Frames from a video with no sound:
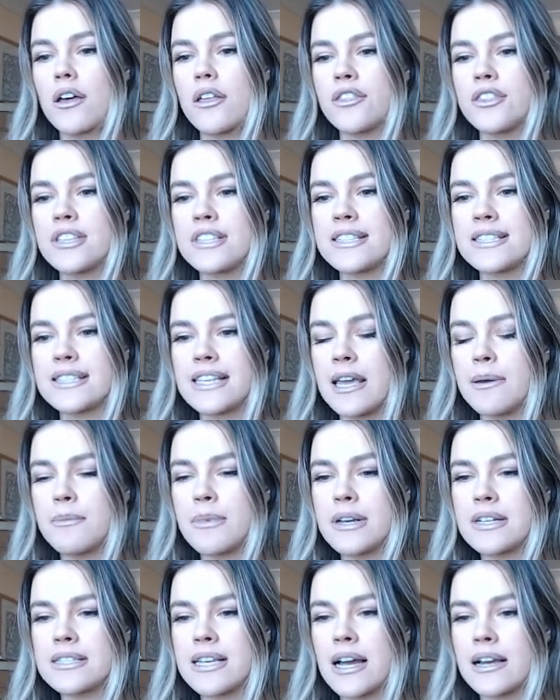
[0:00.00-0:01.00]
the
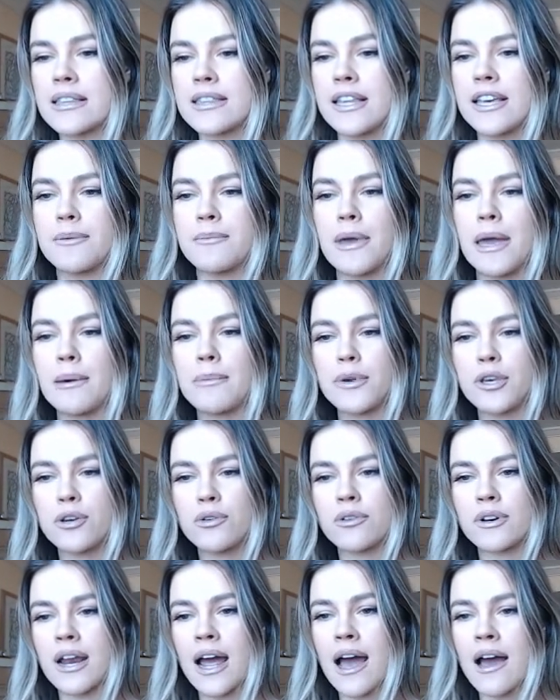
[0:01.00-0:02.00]
same exact thing. Maybe
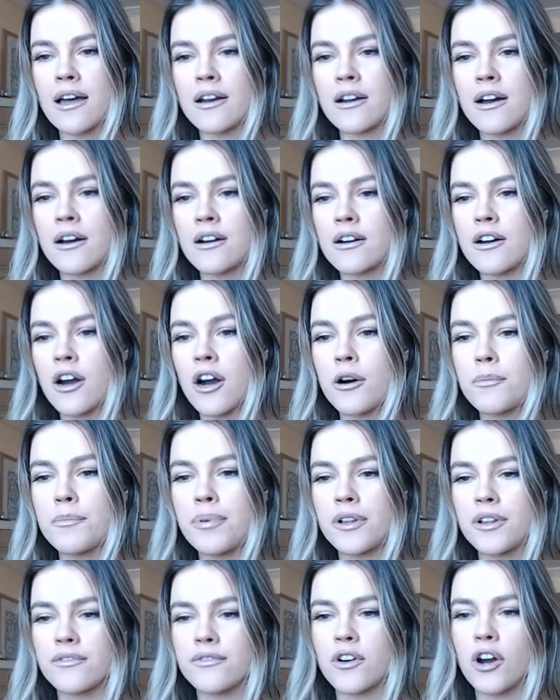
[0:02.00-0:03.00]
you can add a
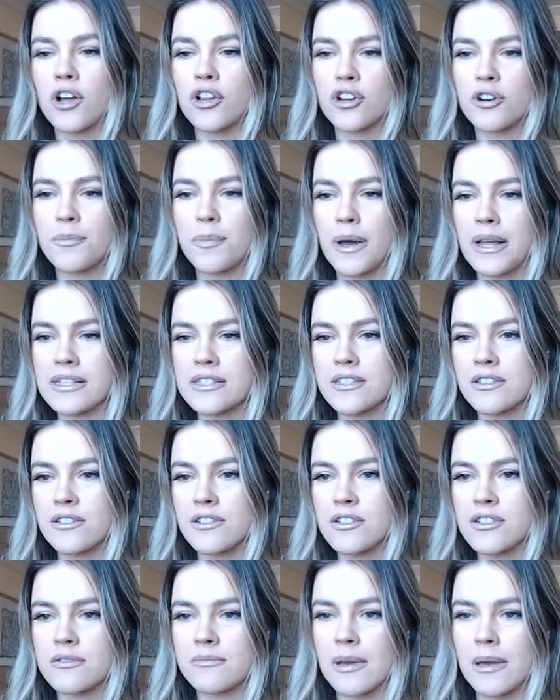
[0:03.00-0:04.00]
couple of colored
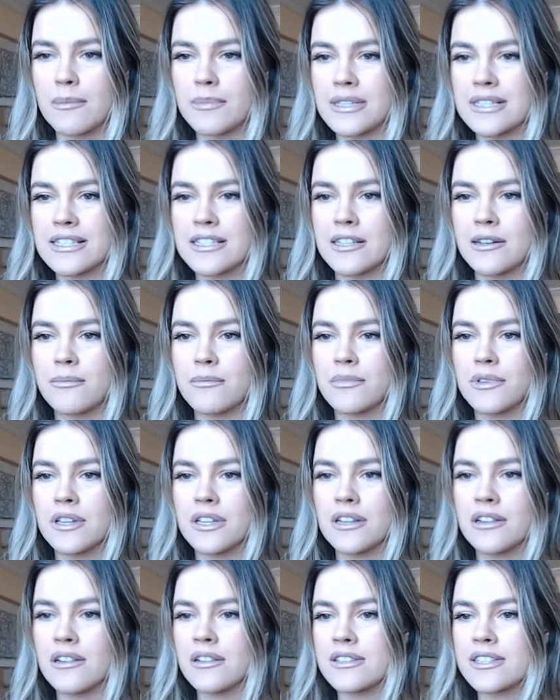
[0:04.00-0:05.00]
pencils, maybe some
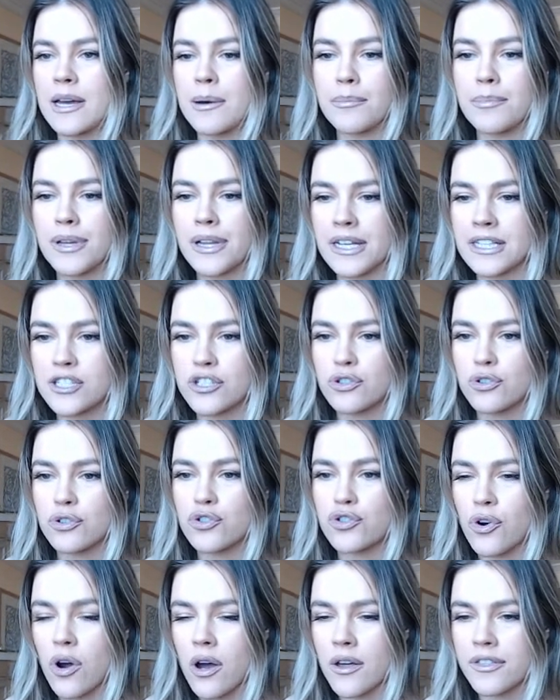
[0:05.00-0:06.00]
little templates to
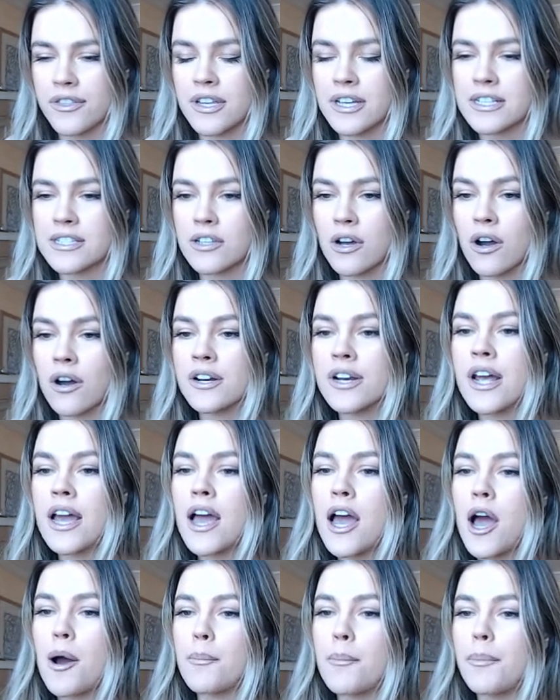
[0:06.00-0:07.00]
draw things on,
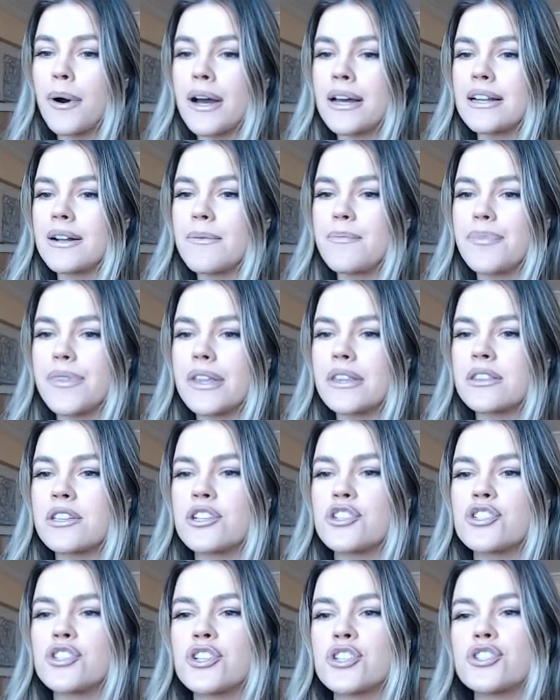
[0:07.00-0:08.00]
but
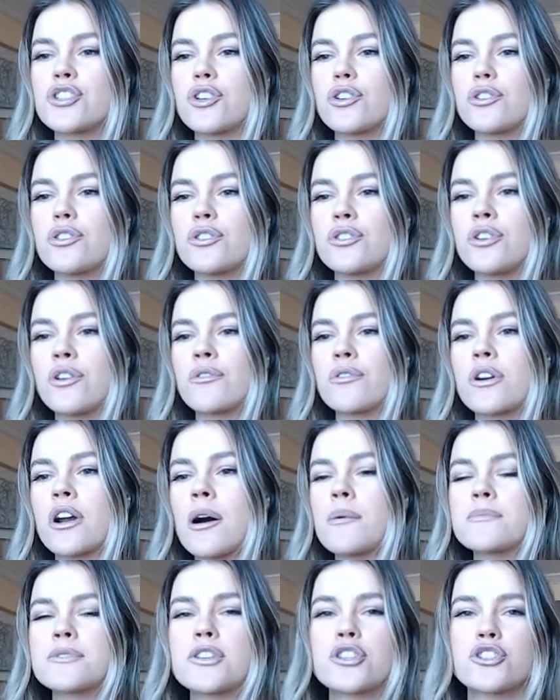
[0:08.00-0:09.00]
there
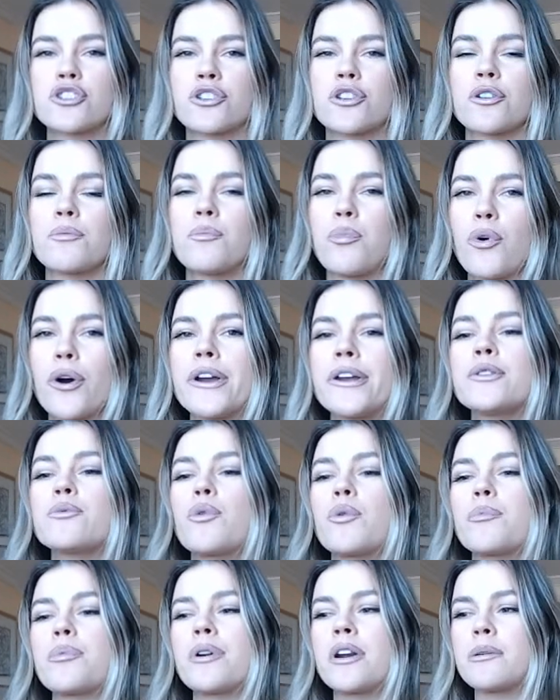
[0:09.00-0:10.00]
comes a certain point
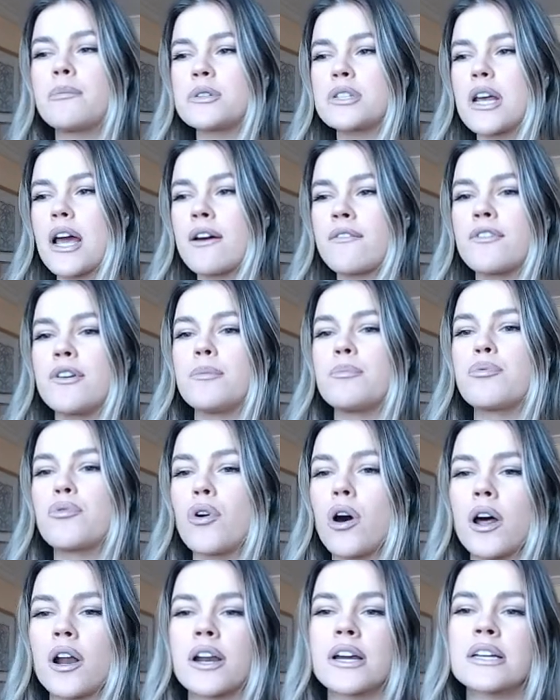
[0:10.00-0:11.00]
where pretty much every
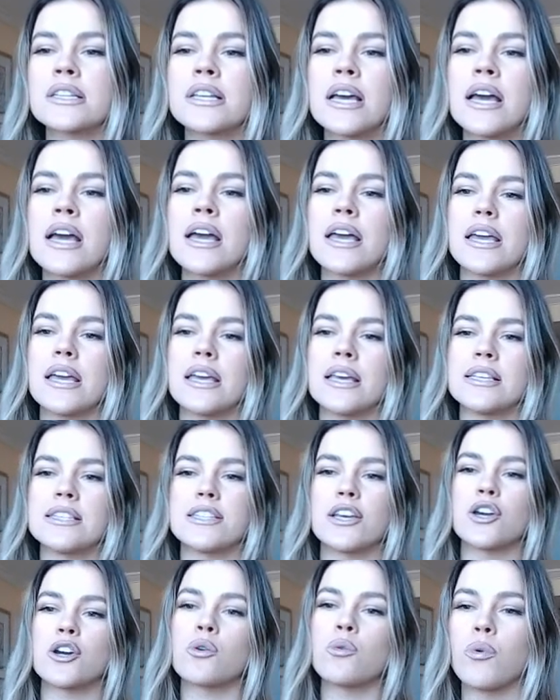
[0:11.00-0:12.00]
product
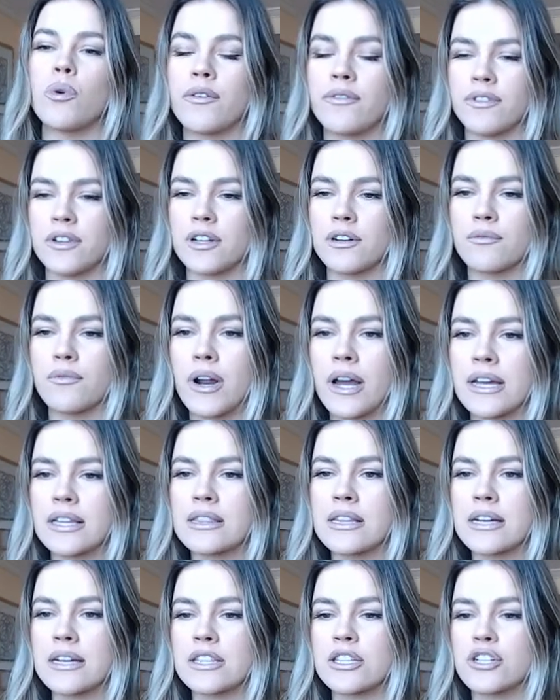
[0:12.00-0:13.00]
is equivalent,
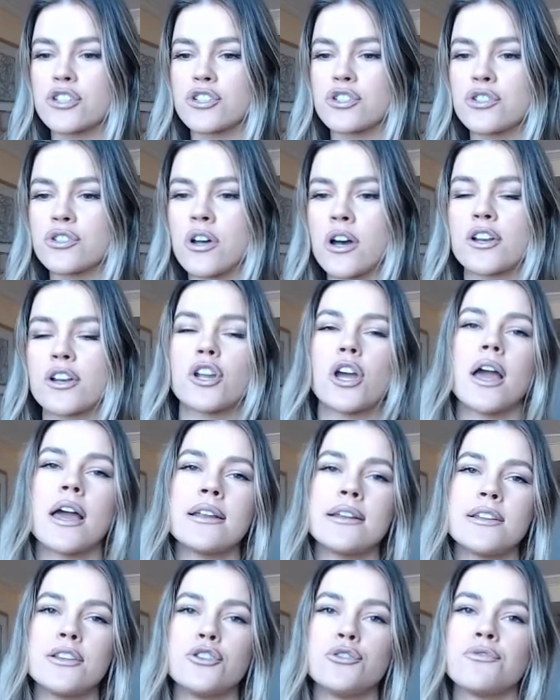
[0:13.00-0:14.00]
right? Like there's not
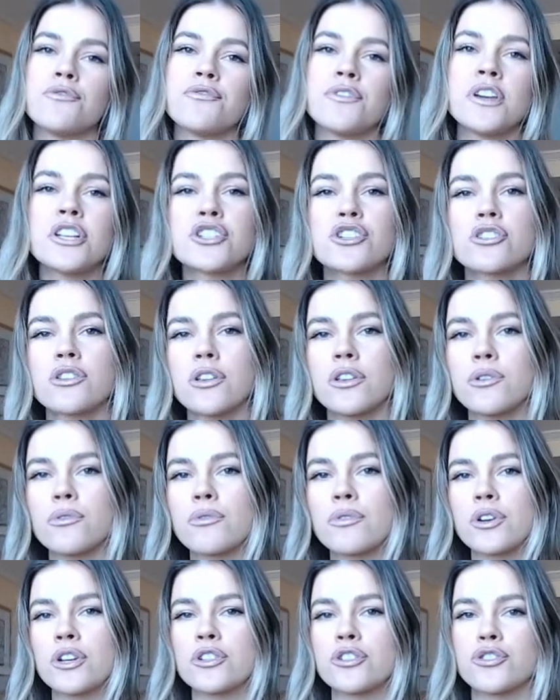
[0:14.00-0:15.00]
any new feature that you
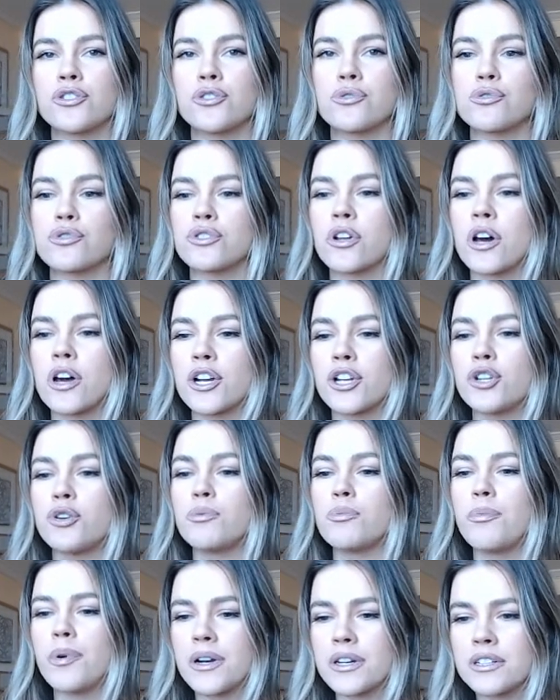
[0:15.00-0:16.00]
can introduce, not a
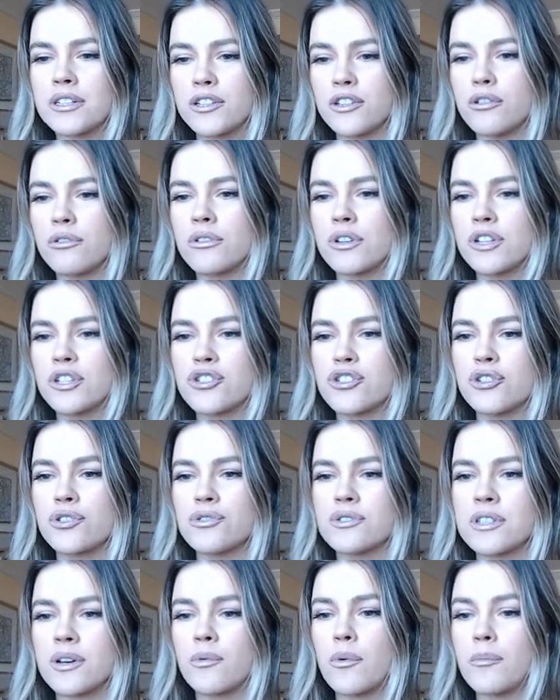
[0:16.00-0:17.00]
new bundle you can
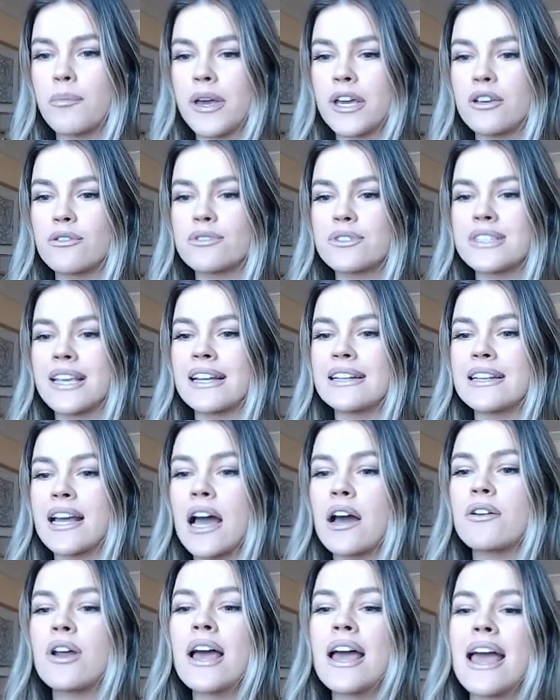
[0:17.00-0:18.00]
introduce that will make you stand
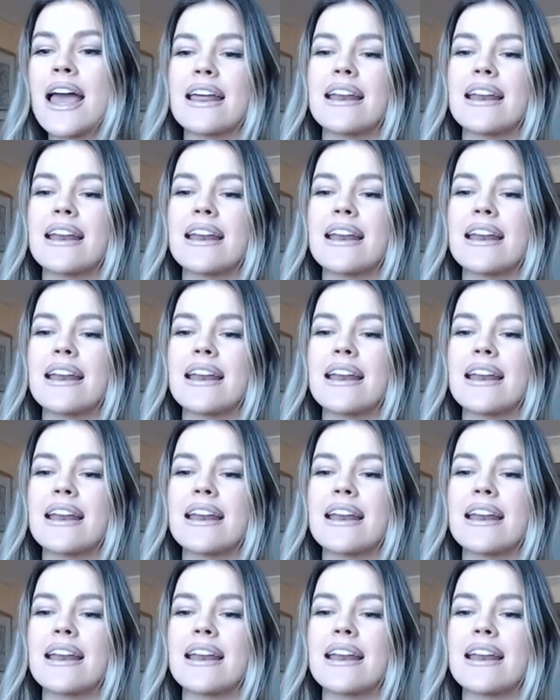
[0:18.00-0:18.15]
out.